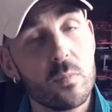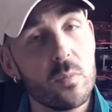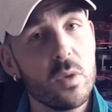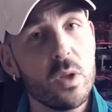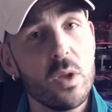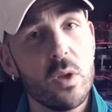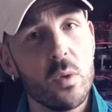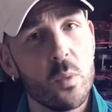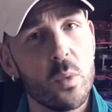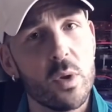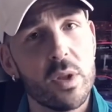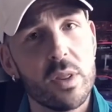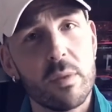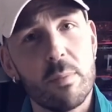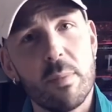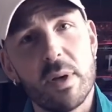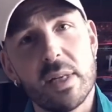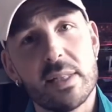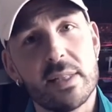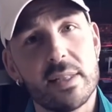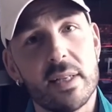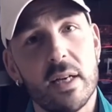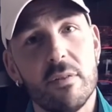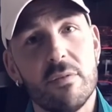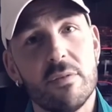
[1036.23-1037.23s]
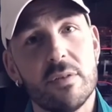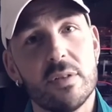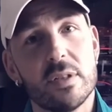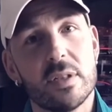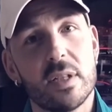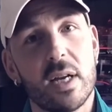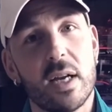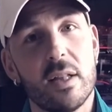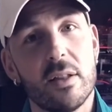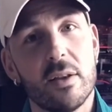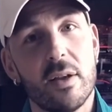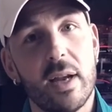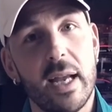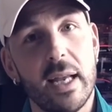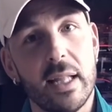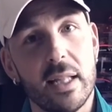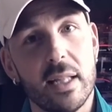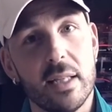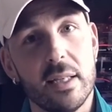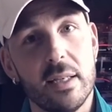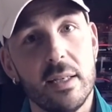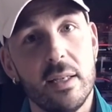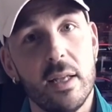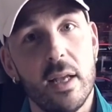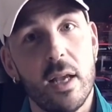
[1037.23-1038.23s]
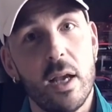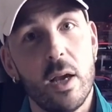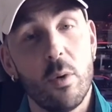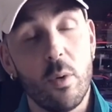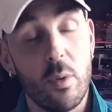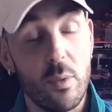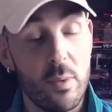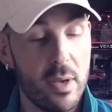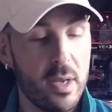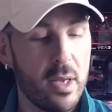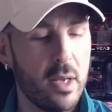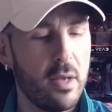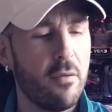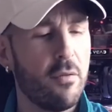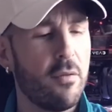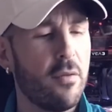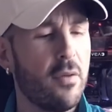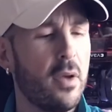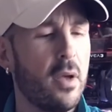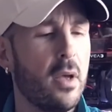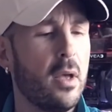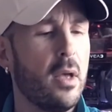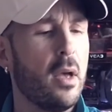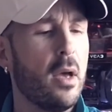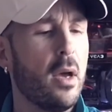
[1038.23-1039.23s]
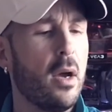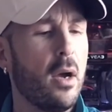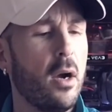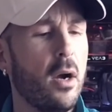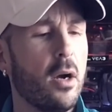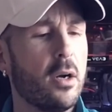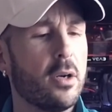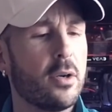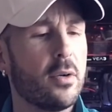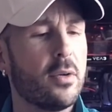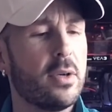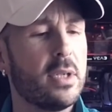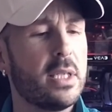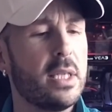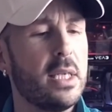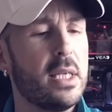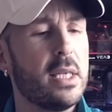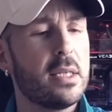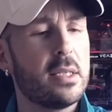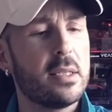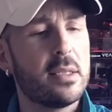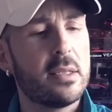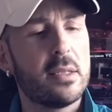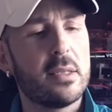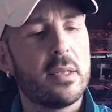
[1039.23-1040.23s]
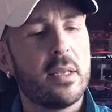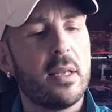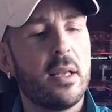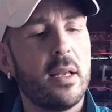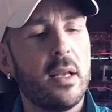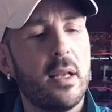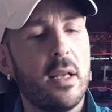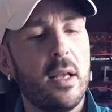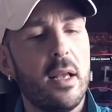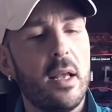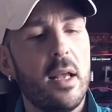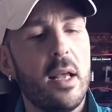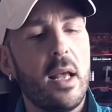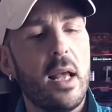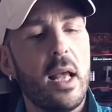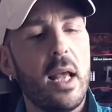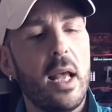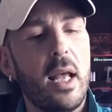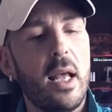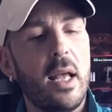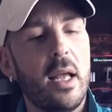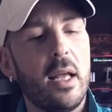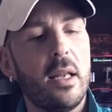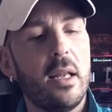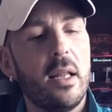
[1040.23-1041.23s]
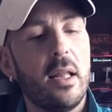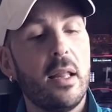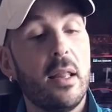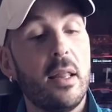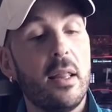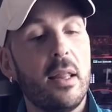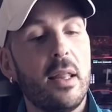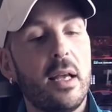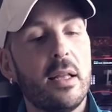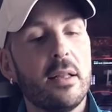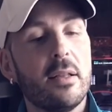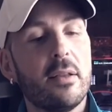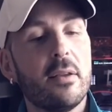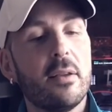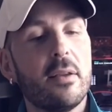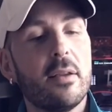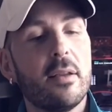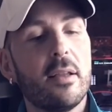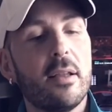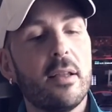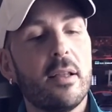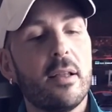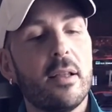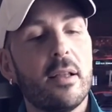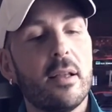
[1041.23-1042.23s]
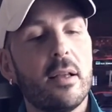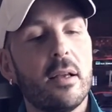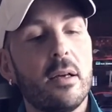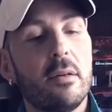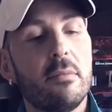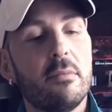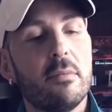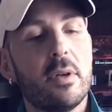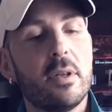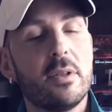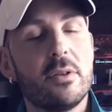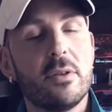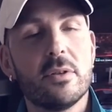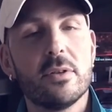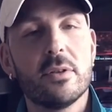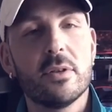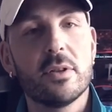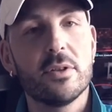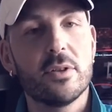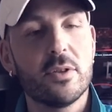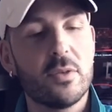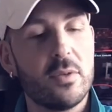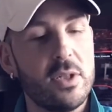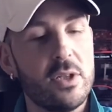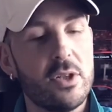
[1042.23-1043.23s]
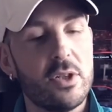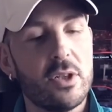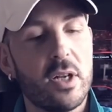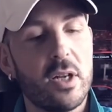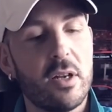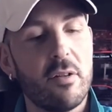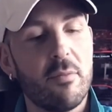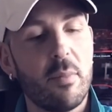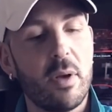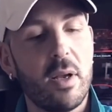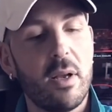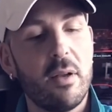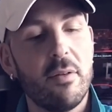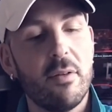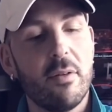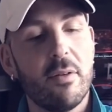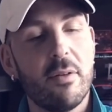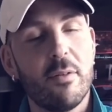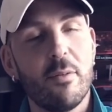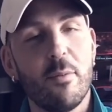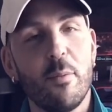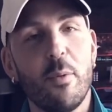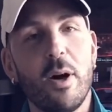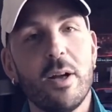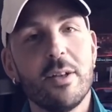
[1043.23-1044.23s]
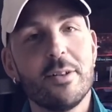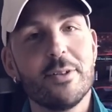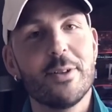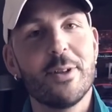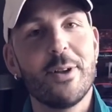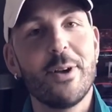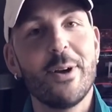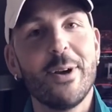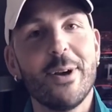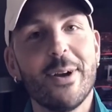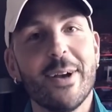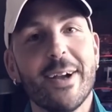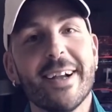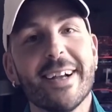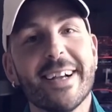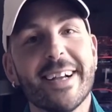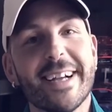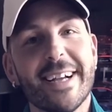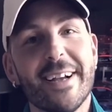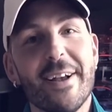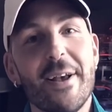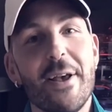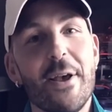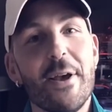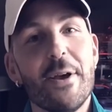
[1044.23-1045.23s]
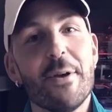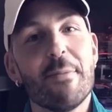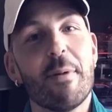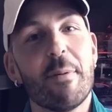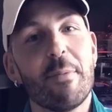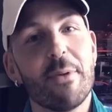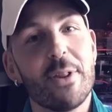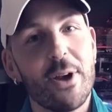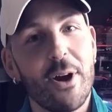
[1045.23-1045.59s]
with myself and Tyler Edlin, where we give art critiques. And that's, I just took a screenshot of my watch there. remember